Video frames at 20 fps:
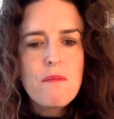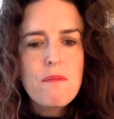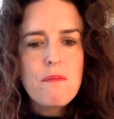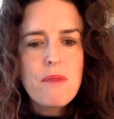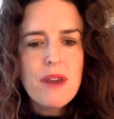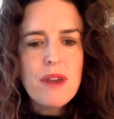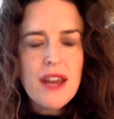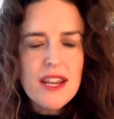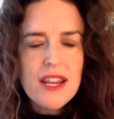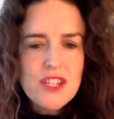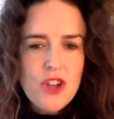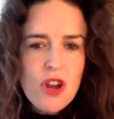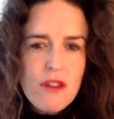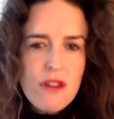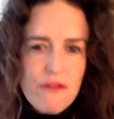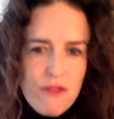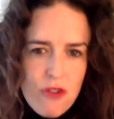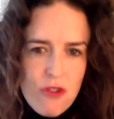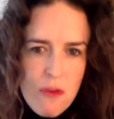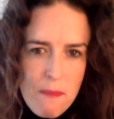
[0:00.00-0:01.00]
But I
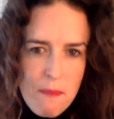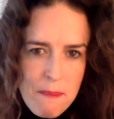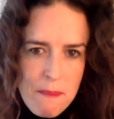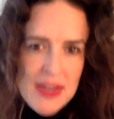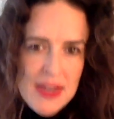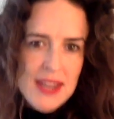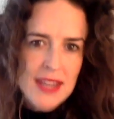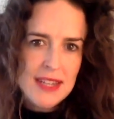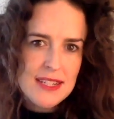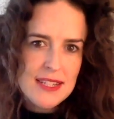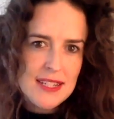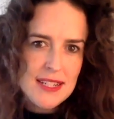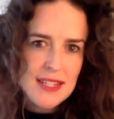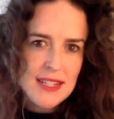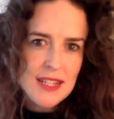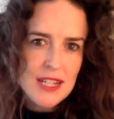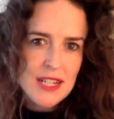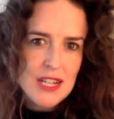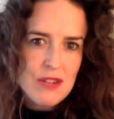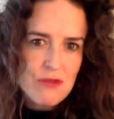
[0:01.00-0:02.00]
don't for a minute
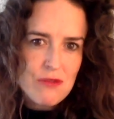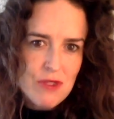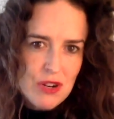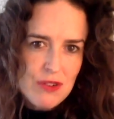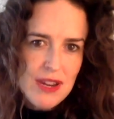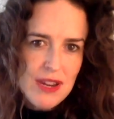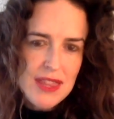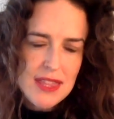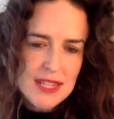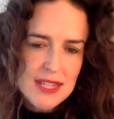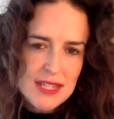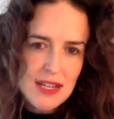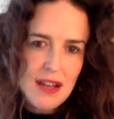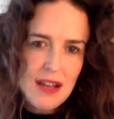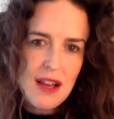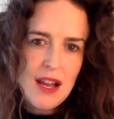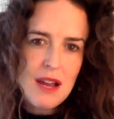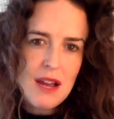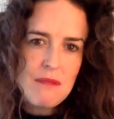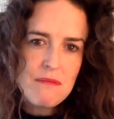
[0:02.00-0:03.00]
regret the
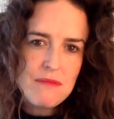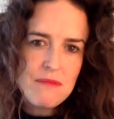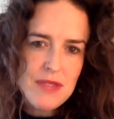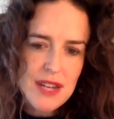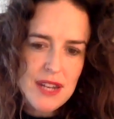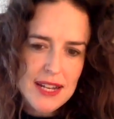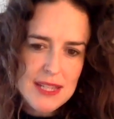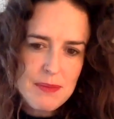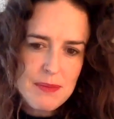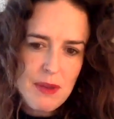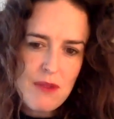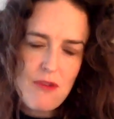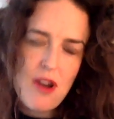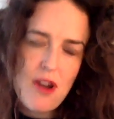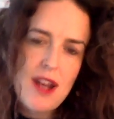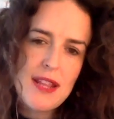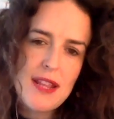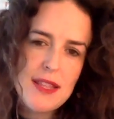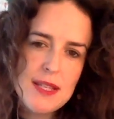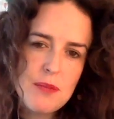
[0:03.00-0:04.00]
time that I spent
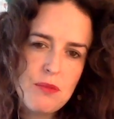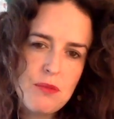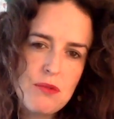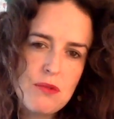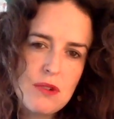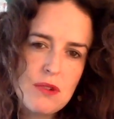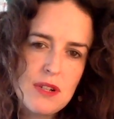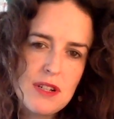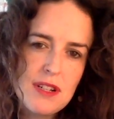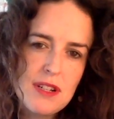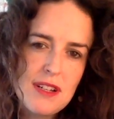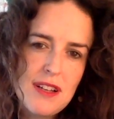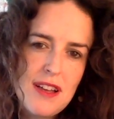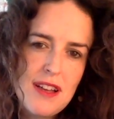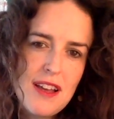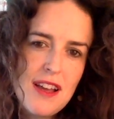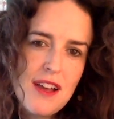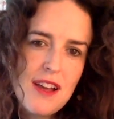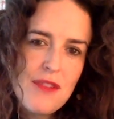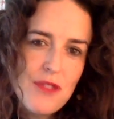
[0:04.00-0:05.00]
writing this book.
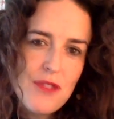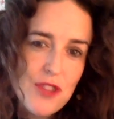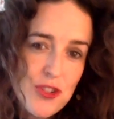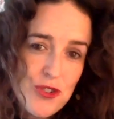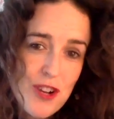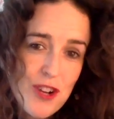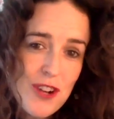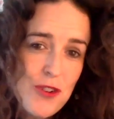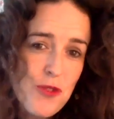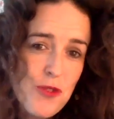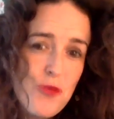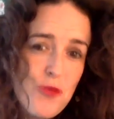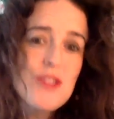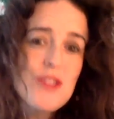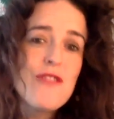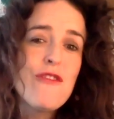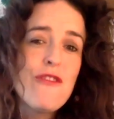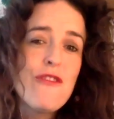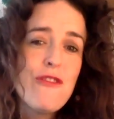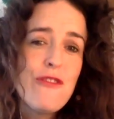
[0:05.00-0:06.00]
The struggle was
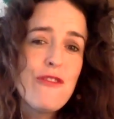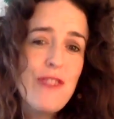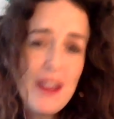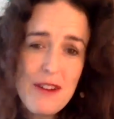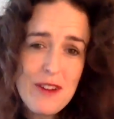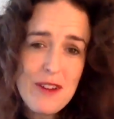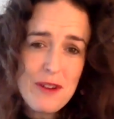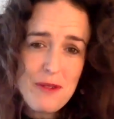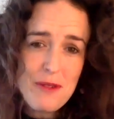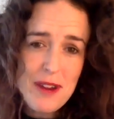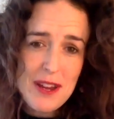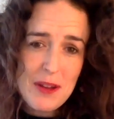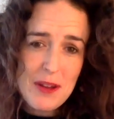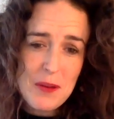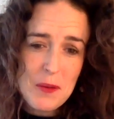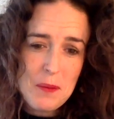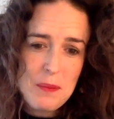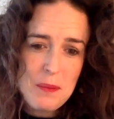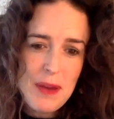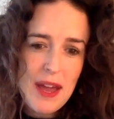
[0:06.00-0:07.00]
very
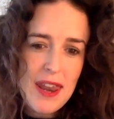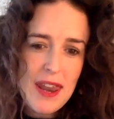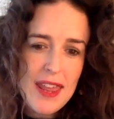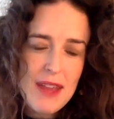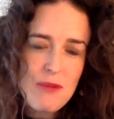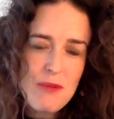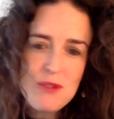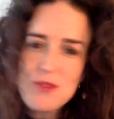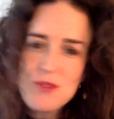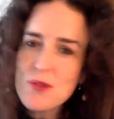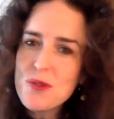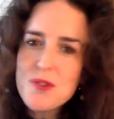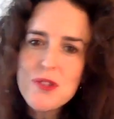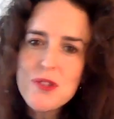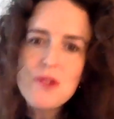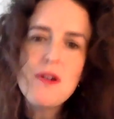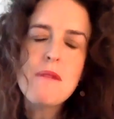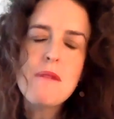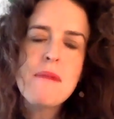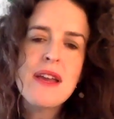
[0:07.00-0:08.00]
real, but it was
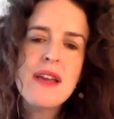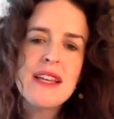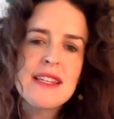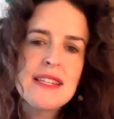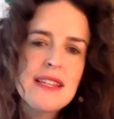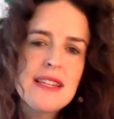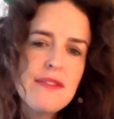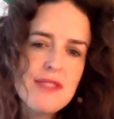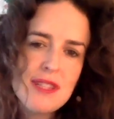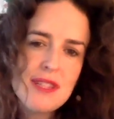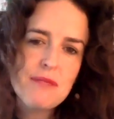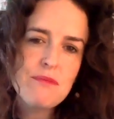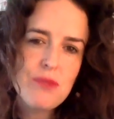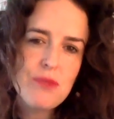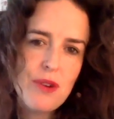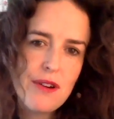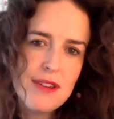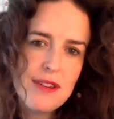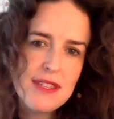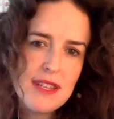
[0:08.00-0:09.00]
also a magnificent
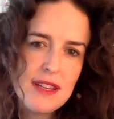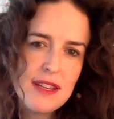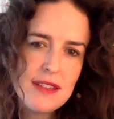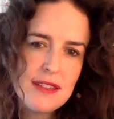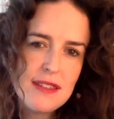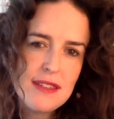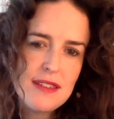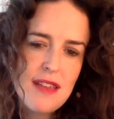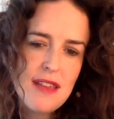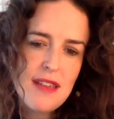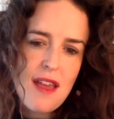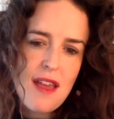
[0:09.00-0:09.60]
process.